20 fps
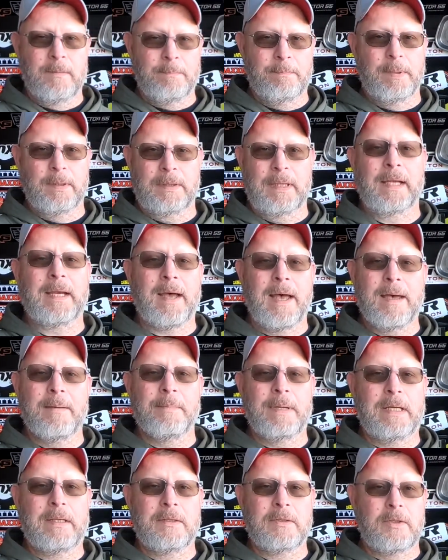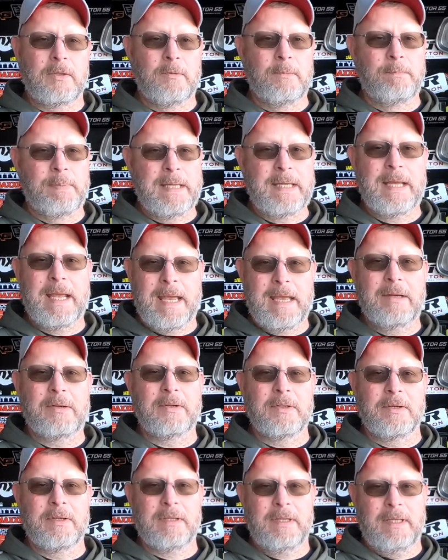But the comment to be
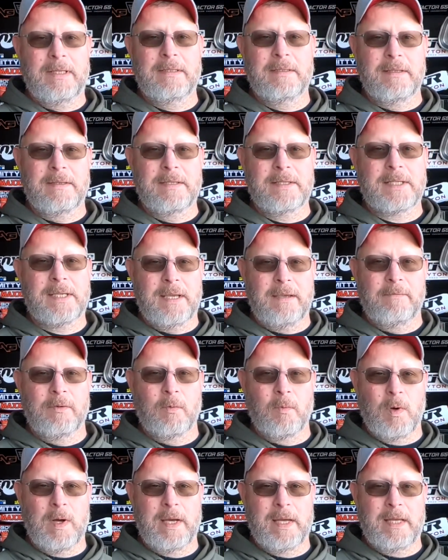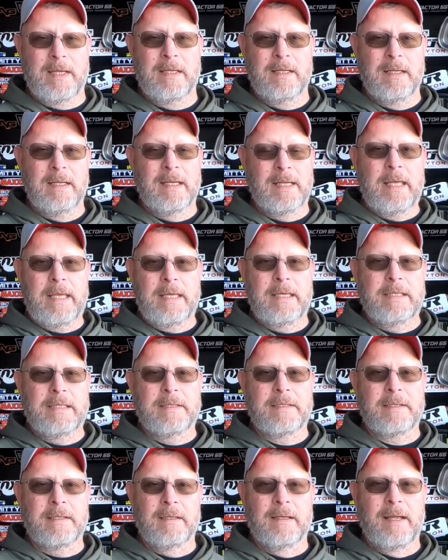entered into this giveaway
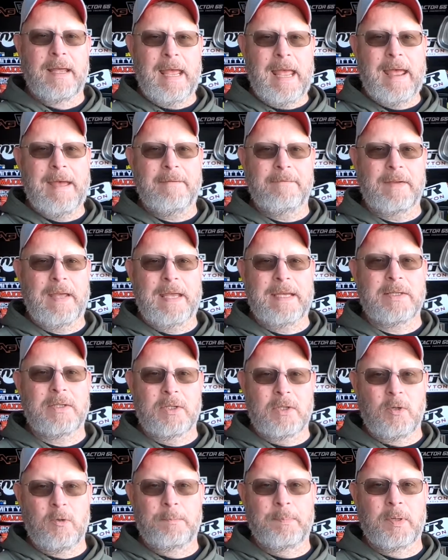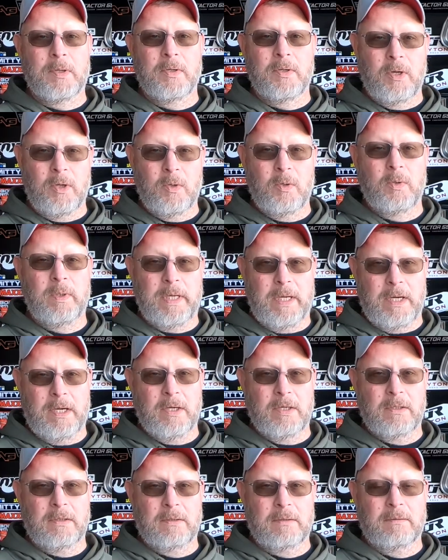is have a super new
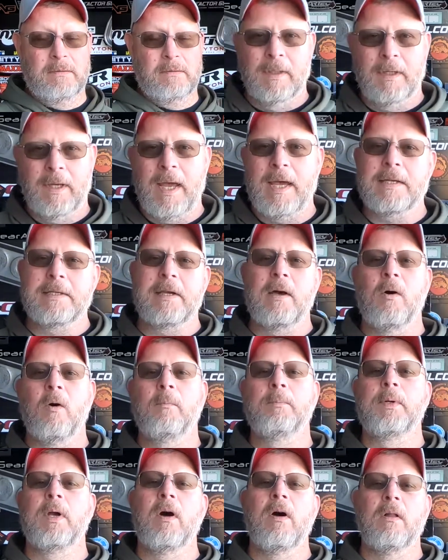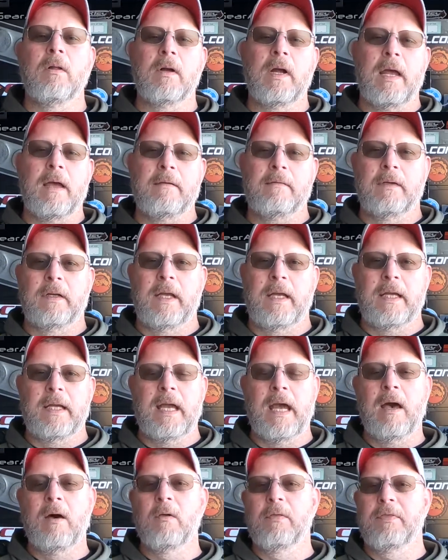year. Guys, I hope y'all are having a
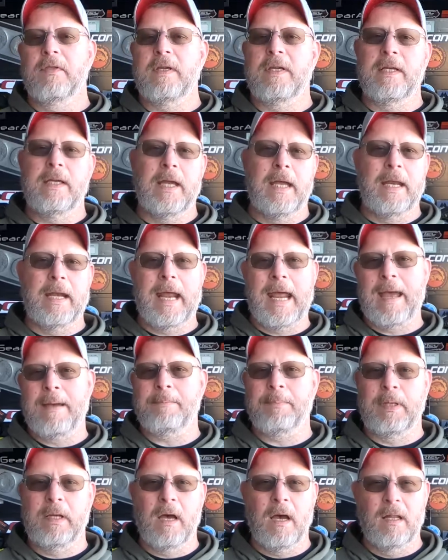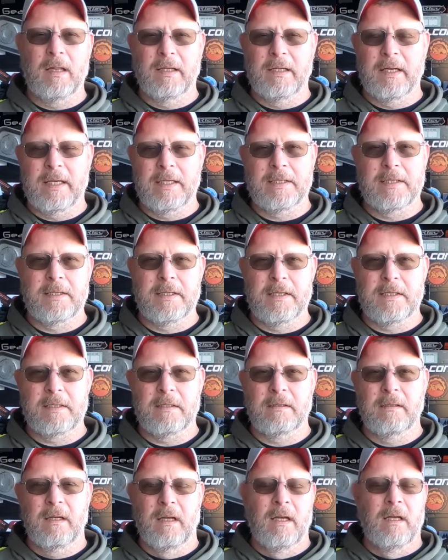healthy and happy holiday
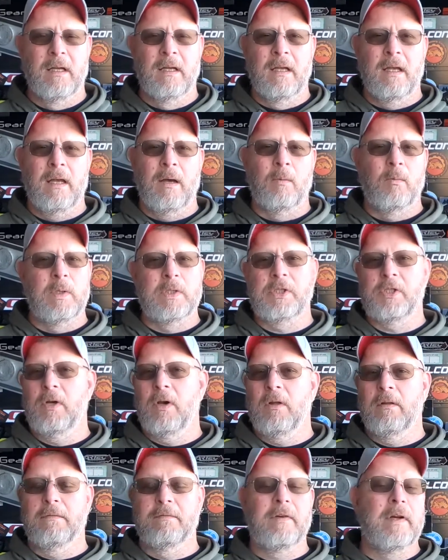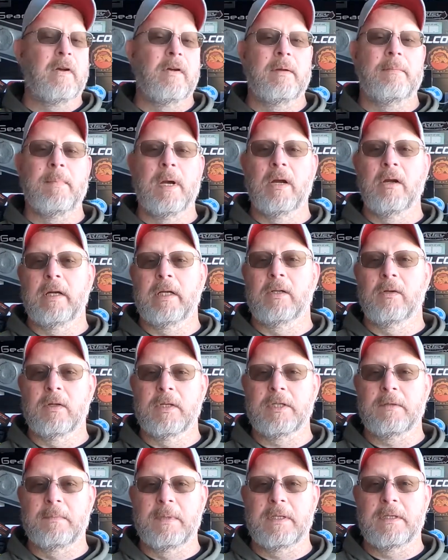season. Wish y'all a very Merry
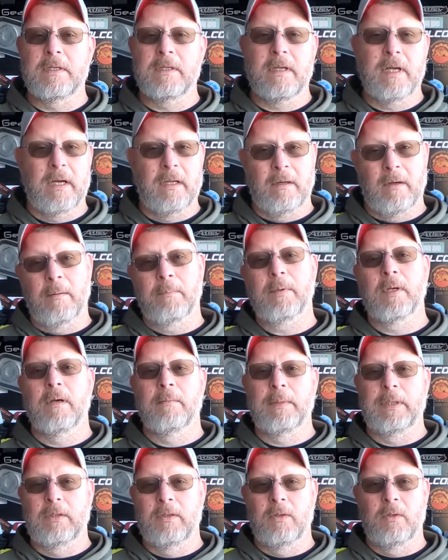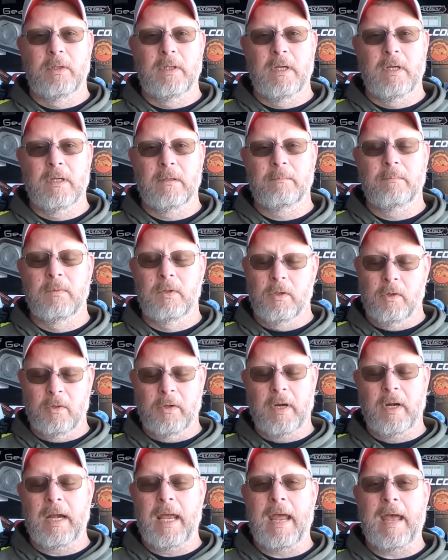Christmas and an upcoming new year. You're
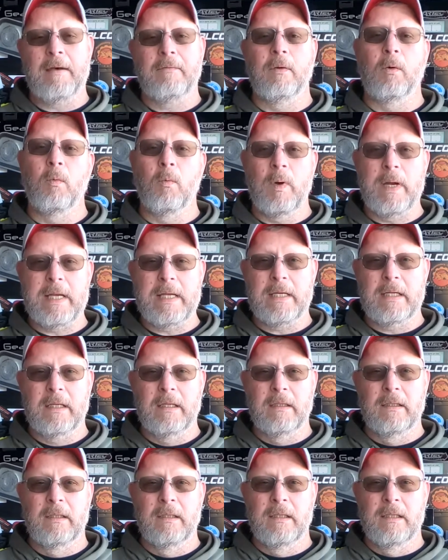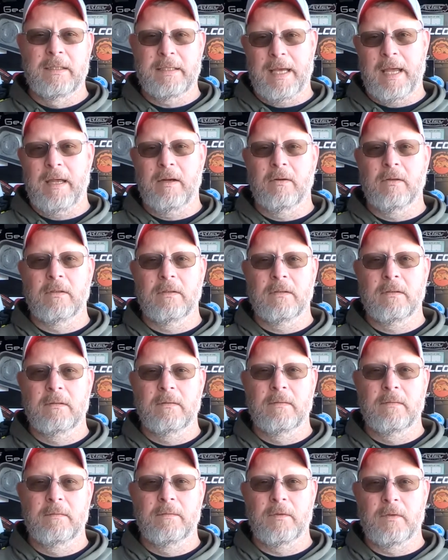going to have a week to enter
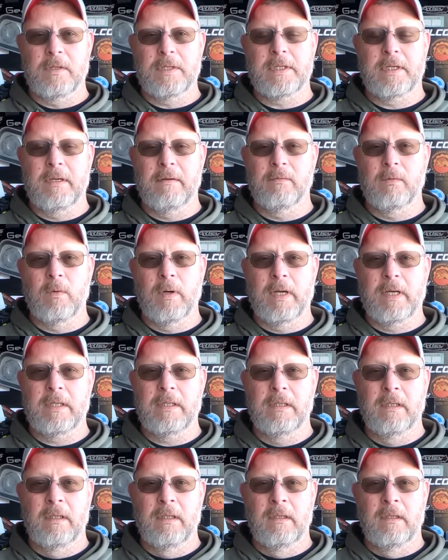for this giveaway.